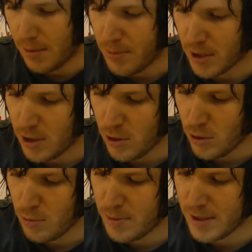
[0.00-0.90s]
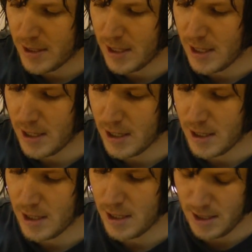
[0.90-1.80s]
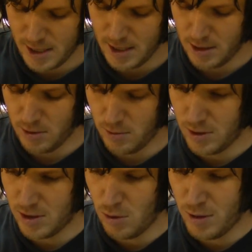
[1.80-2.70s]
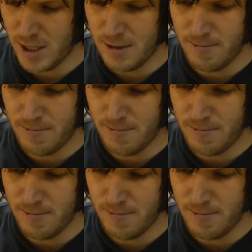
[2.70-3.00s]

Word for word: up the cubes, get those soaking.